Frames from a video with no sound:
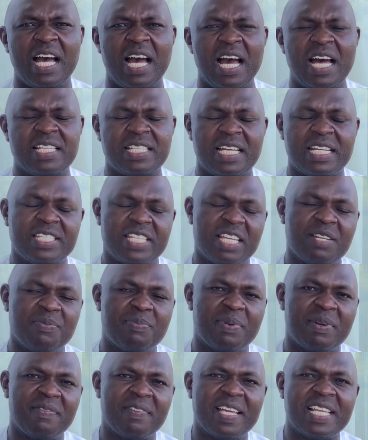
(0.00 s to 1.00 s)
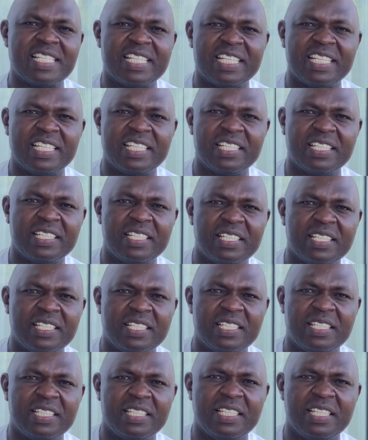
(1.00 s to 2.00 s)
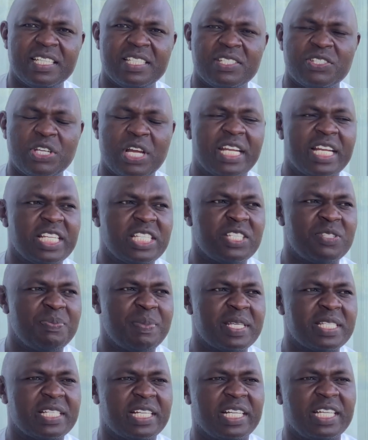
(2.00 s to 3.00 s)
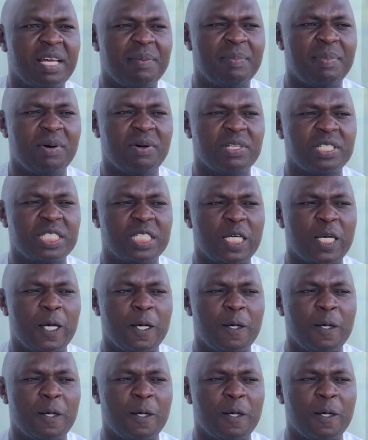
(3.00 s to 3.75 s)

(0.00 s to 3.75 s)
As I've said previously, this channel is basically about